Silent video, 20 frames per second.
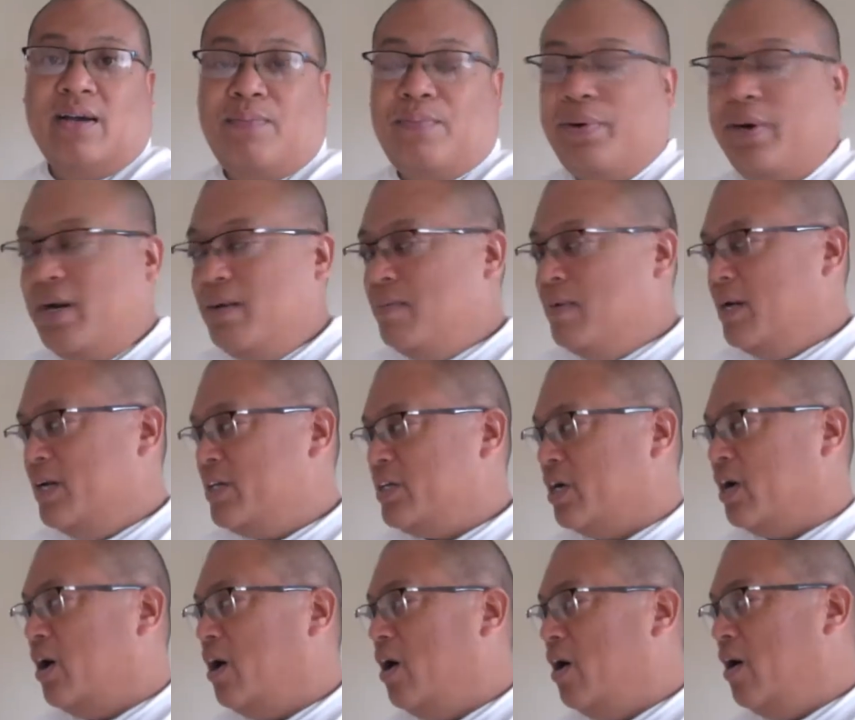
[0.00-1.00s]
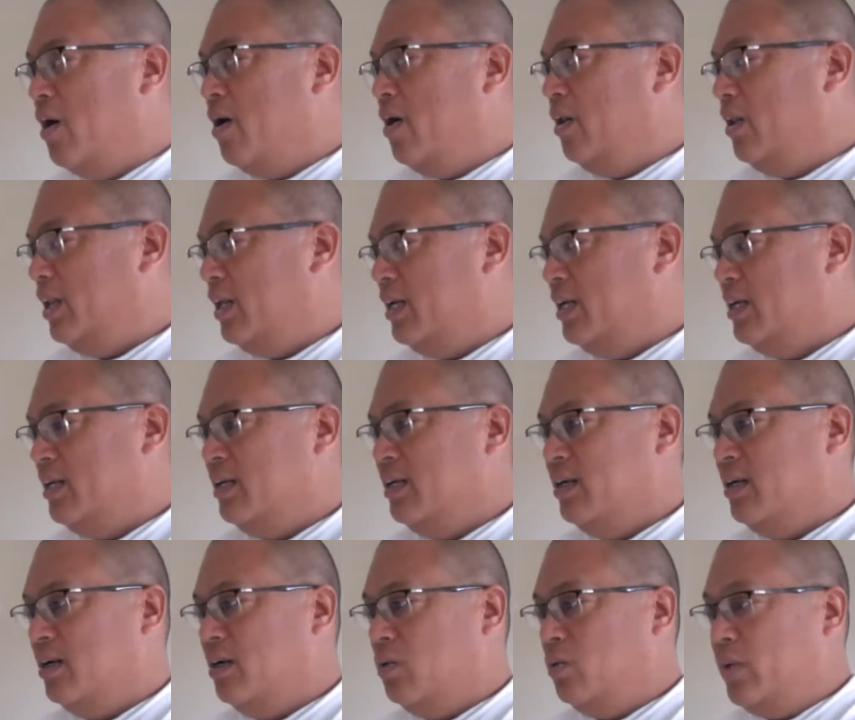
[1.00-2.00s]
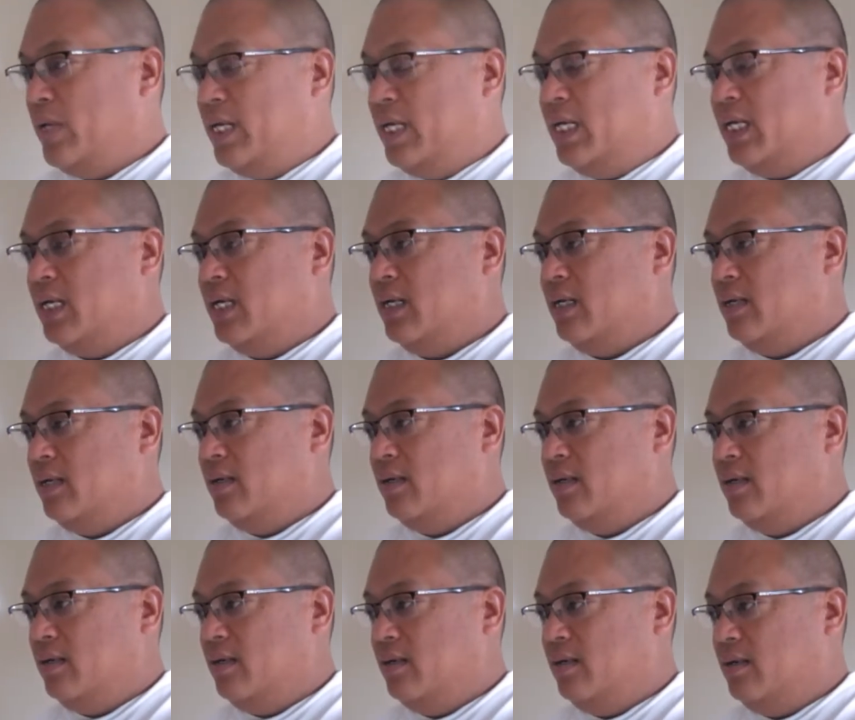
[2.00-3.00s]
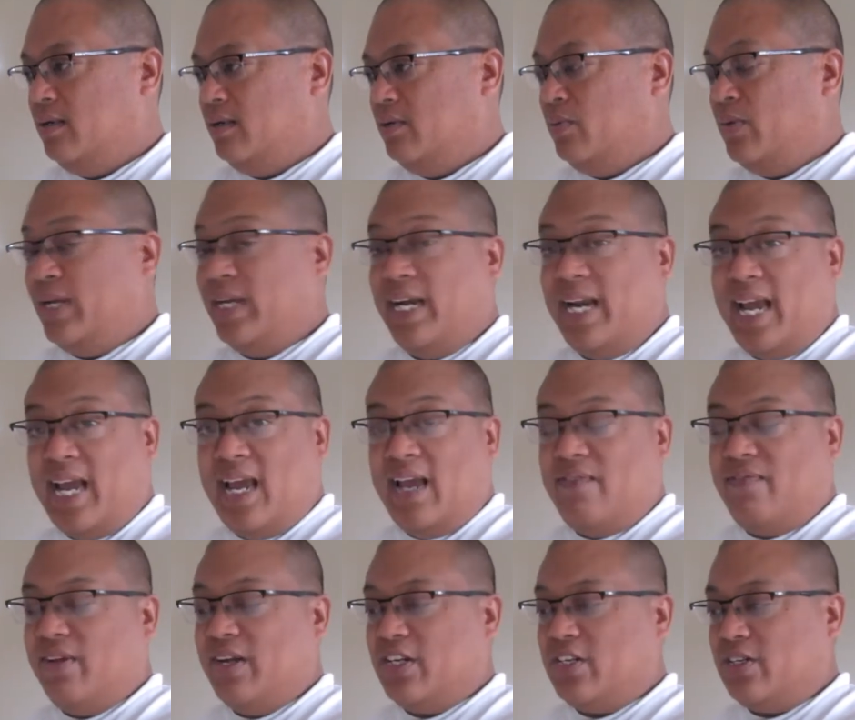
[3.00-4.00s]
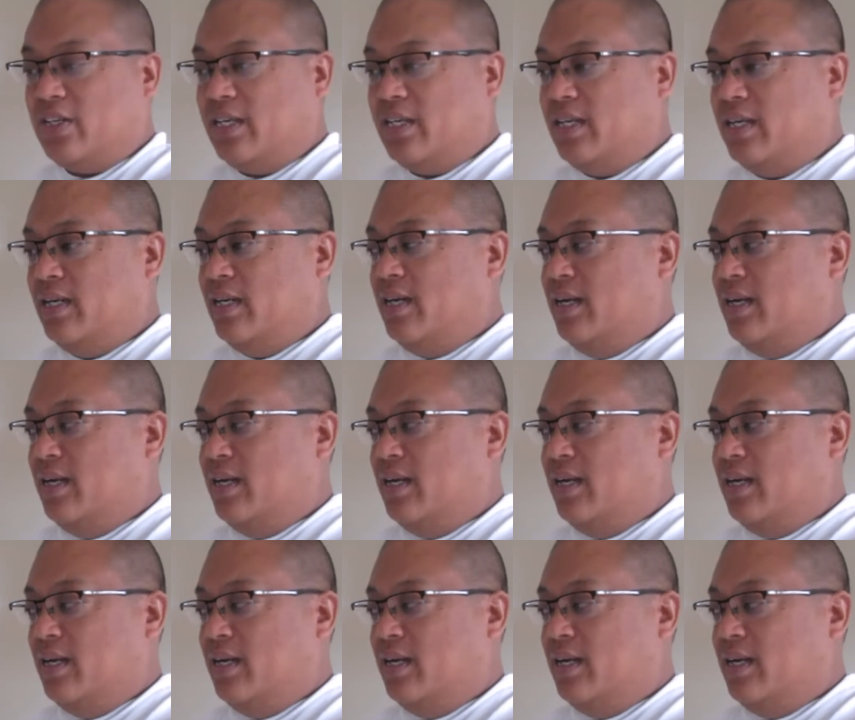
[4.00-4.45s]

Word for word: pretty much all week, week and a half actually,